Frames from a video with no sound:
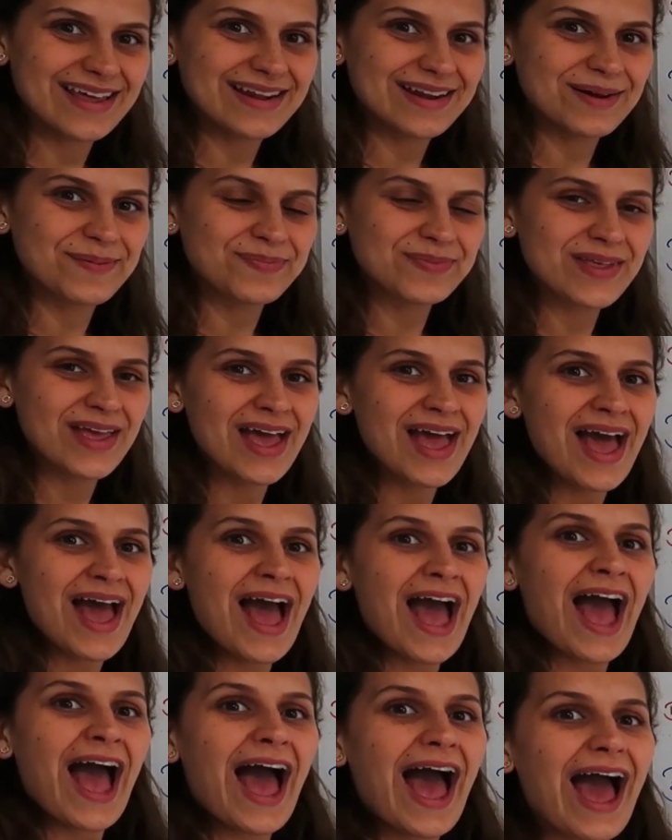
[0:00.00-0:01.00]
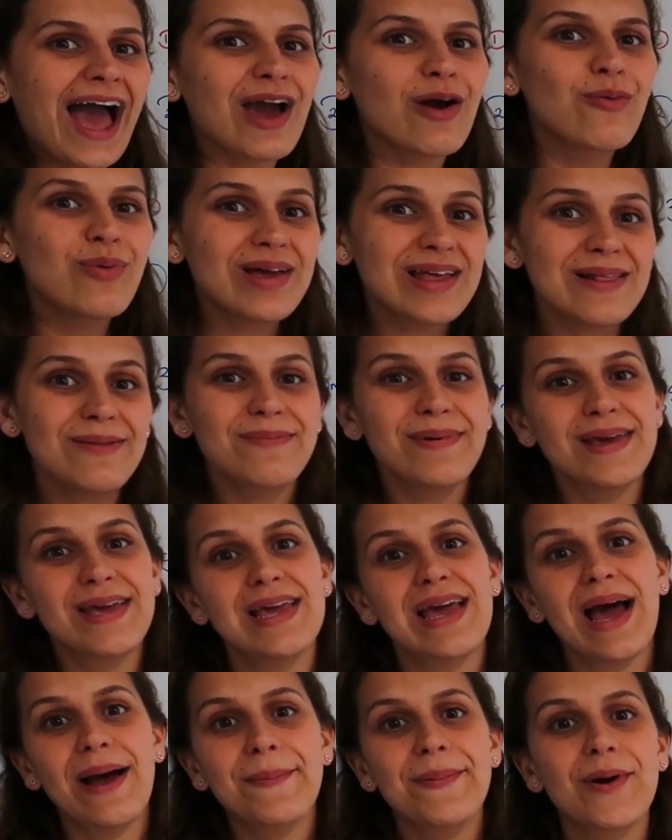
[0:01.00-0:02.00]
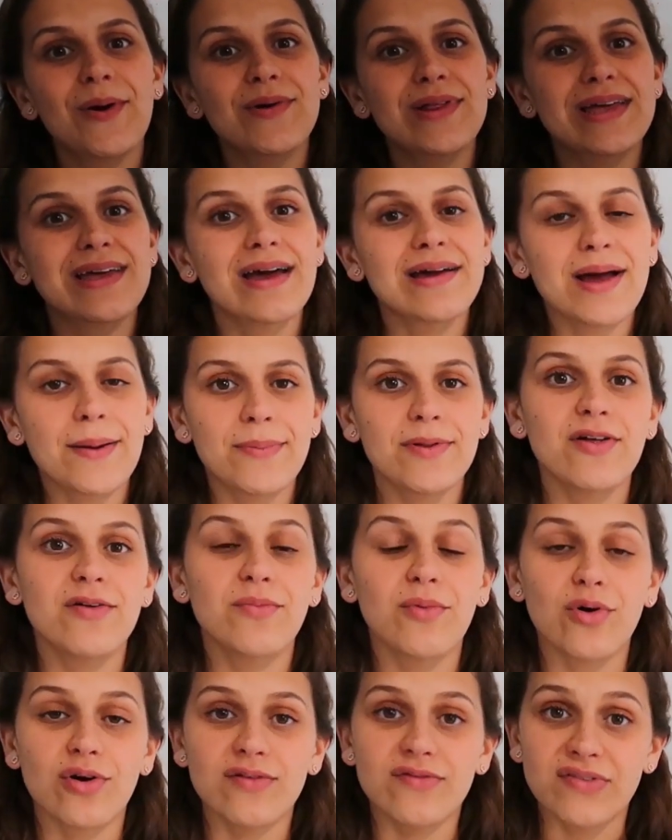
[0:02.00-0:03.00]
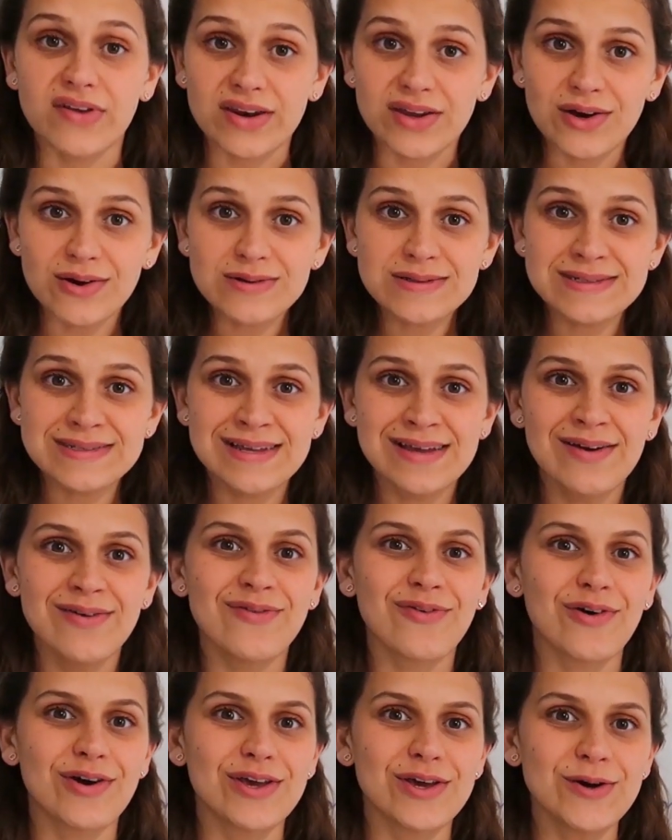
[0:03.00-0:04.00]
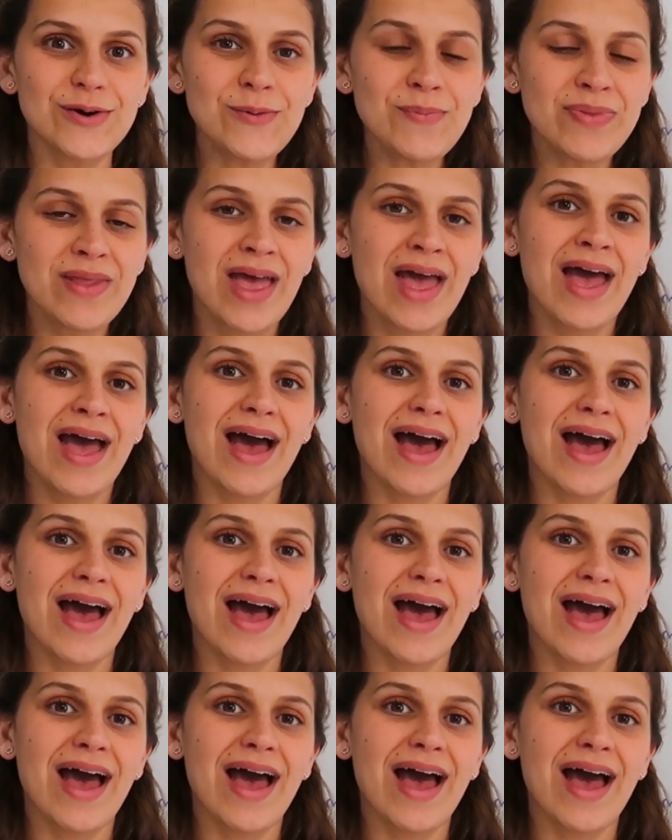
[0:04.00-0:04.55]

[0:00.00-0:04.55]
in. I will be uploading a couple of more videos for you.